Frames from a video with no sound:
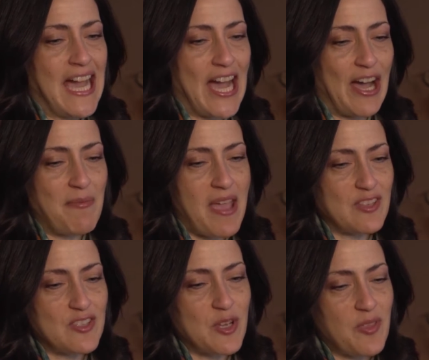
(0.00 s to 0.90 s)
Um,
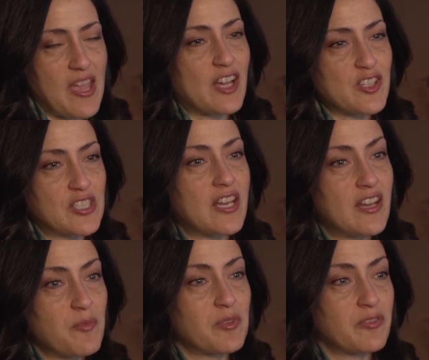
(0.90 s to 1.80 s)
and so they actually, on a
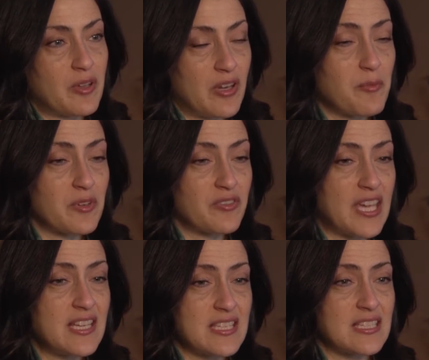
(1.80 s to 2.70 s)
number of a number of
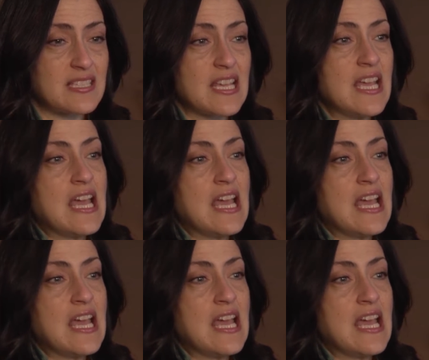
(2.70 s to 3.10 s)
cases,